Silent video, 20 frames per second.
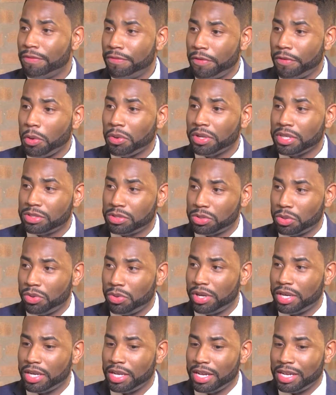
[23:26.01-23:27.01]
focus
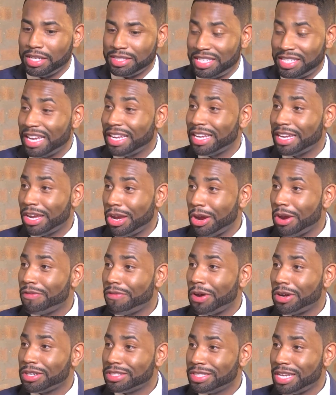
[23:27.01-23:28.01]
on taking care
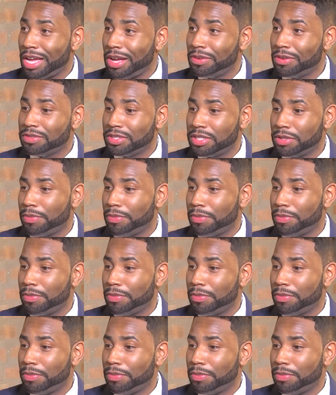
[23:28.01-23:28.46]
of ourselves,